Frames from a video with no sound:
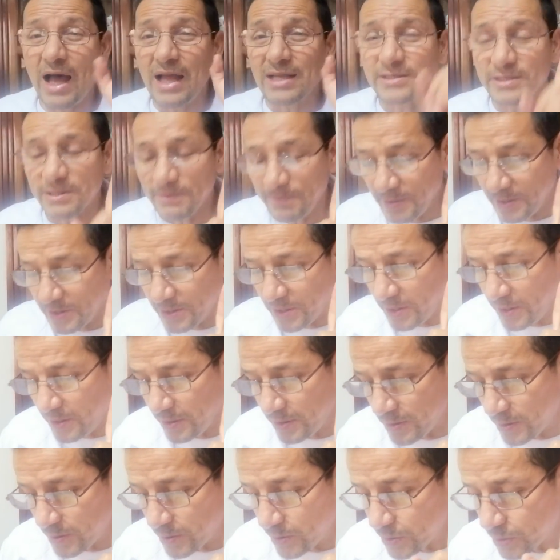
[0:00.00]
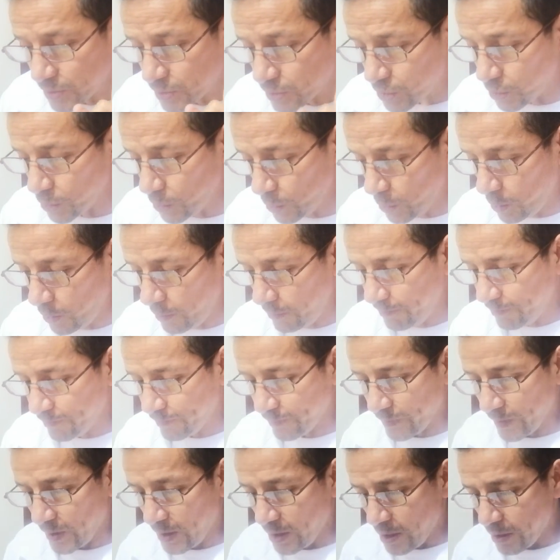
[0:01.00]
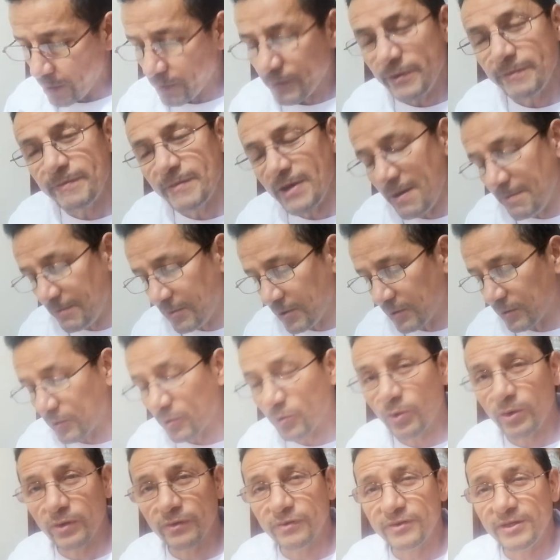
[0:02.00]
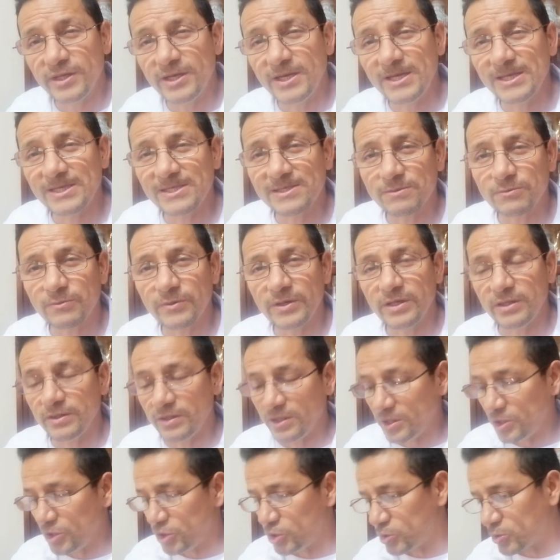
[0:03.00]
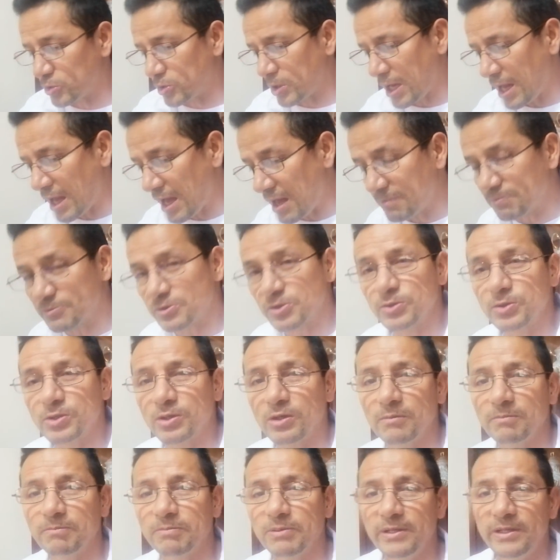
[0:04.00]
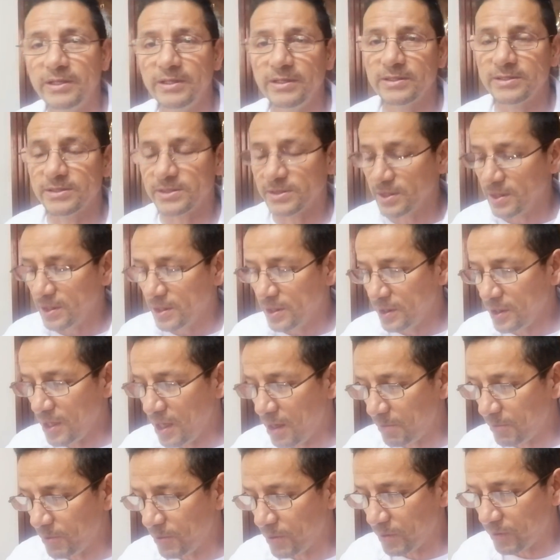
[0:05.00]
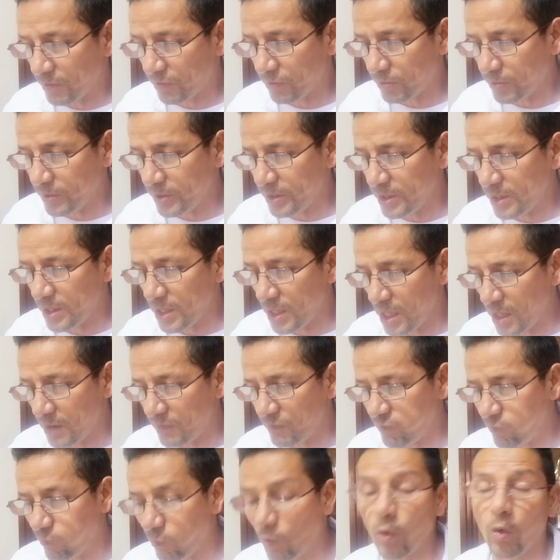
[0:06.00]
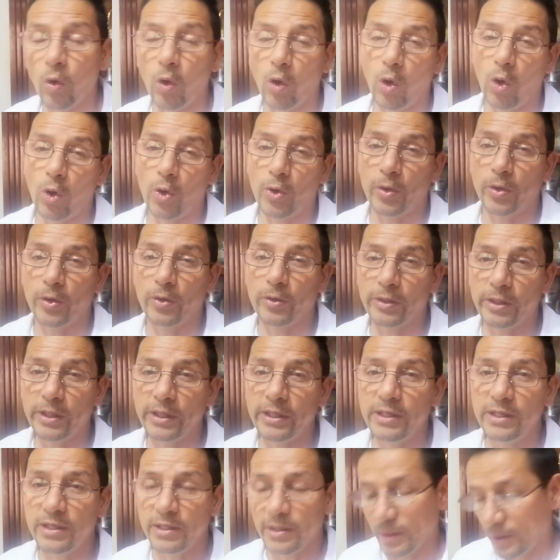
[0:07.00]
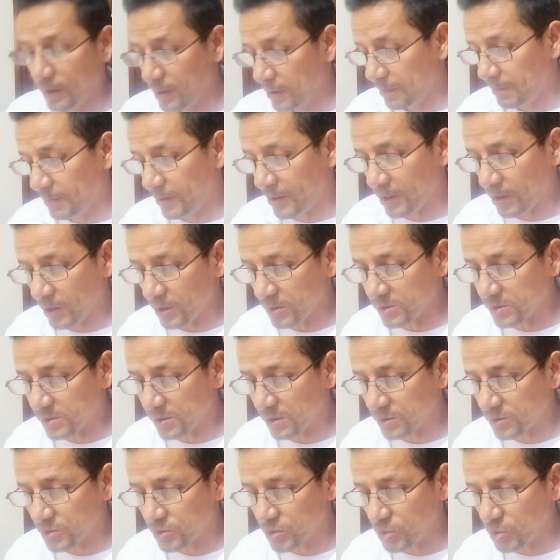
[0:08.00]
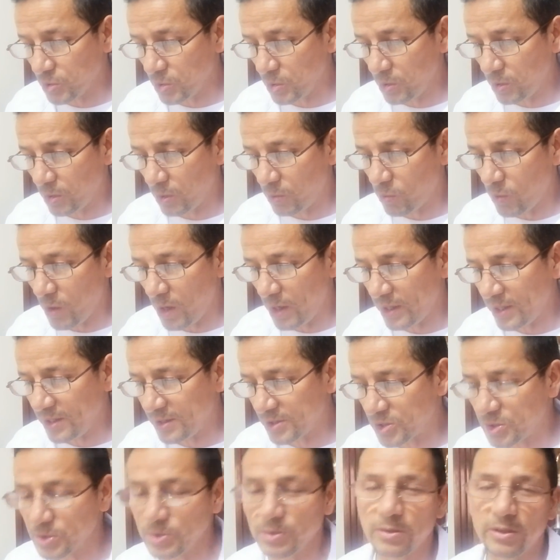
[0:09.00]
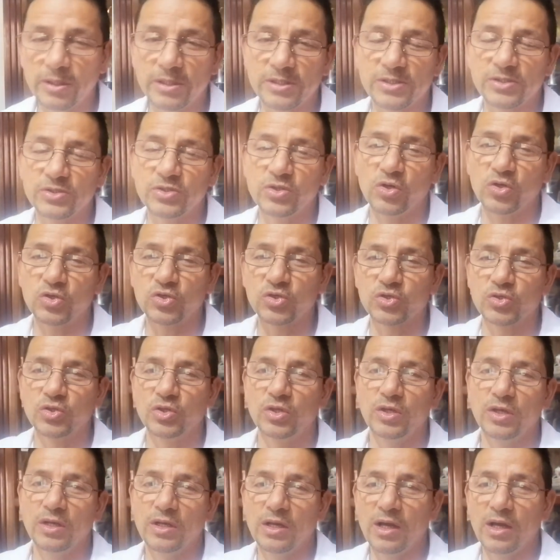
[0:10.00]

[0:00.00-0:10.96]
activity 2, remember with this reading you have to complete number 3 and 4, okay? Because 1 and 2 is just